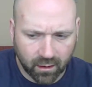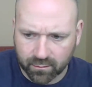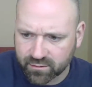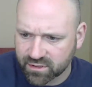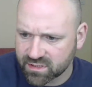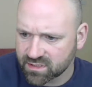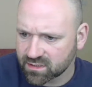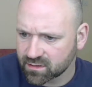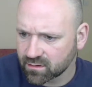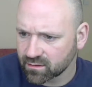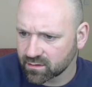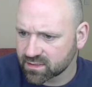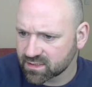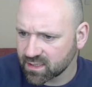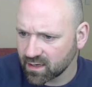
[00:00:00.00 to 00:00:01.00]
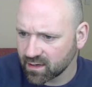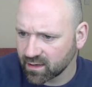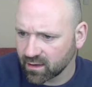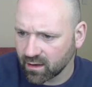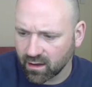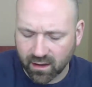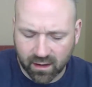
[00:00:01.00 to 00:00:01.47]
I'm just
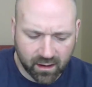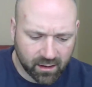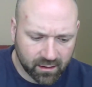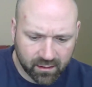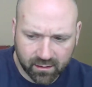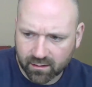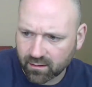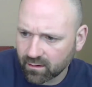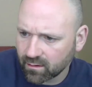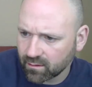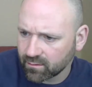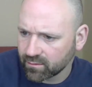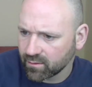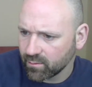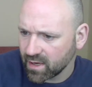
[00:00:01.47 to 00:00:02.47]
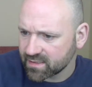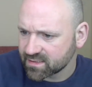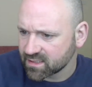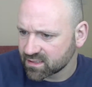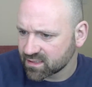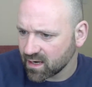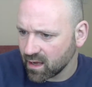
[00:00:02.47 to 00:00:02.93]
sending the
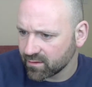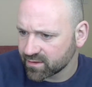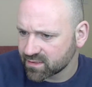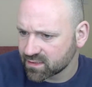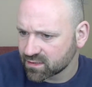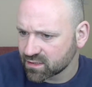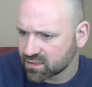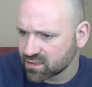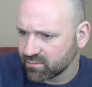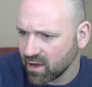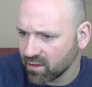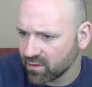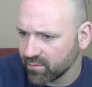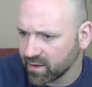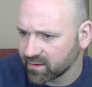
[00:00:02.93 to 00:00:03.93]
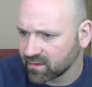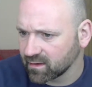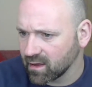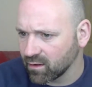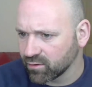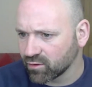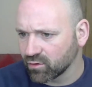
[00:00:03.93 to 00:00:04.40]
message now. This is just about the mental
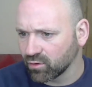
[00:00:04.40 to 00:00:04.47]
health